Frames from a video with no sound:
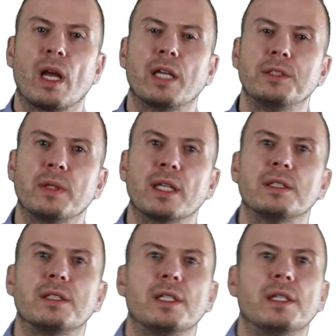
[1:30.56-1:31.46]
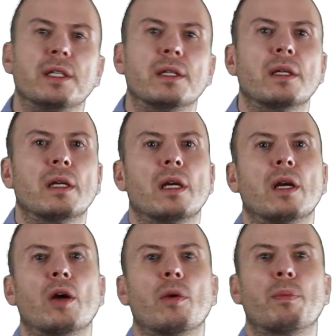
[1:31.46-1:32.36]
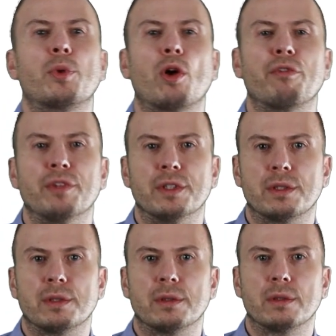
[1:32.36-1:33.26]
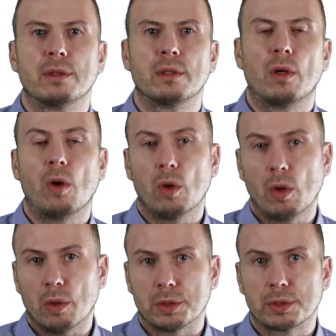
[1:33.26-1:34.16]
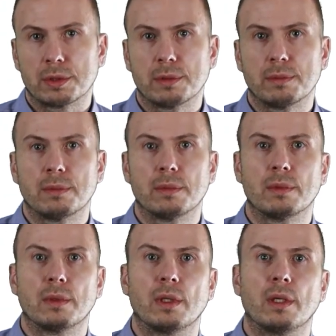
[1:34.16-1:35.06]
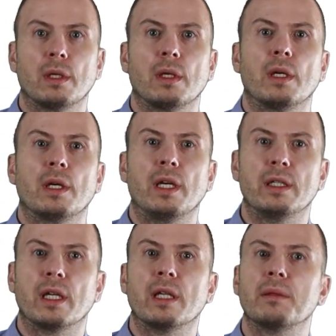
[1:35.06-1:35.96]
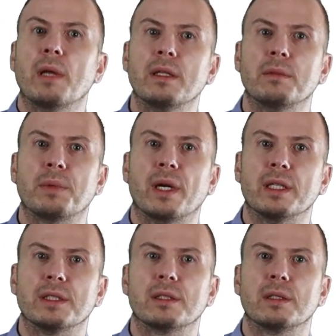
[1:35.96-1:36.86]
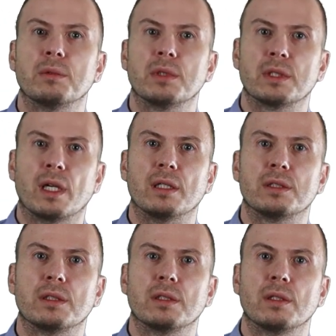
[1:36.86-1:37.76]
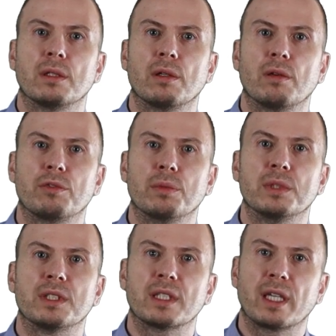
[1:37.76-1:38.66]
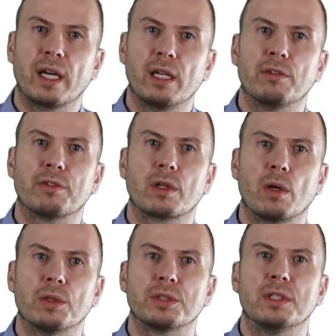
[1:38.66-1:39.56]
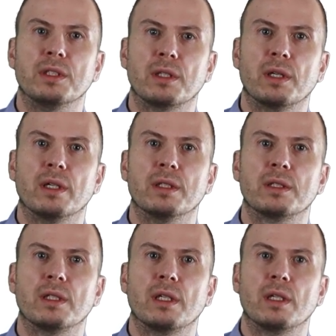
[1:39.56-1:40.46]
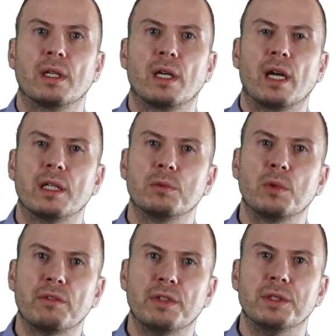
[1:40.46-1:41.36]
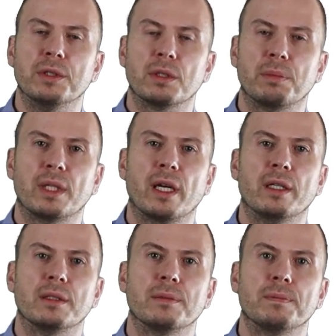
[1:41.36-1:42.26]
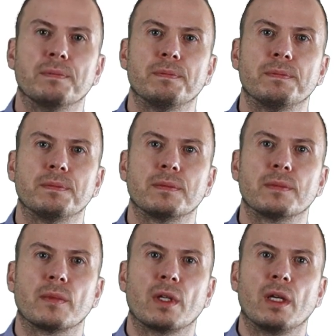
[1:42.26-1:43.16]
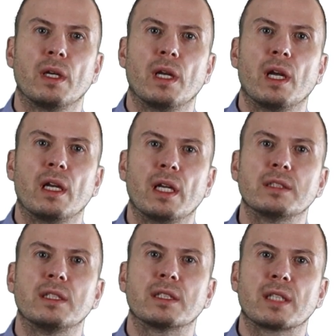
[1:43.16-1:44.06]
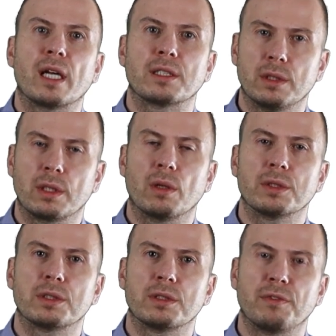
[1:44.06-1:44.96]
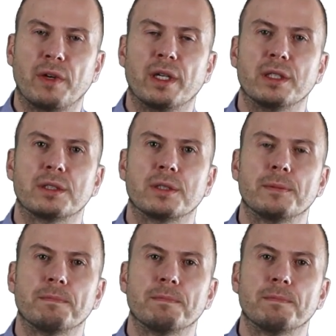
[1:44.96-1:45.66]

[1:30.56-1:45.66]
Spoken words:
As you can see, profit or loss in an enterprise results from the scale of costs incurred and revenues obtained. Let's discuss the costs first.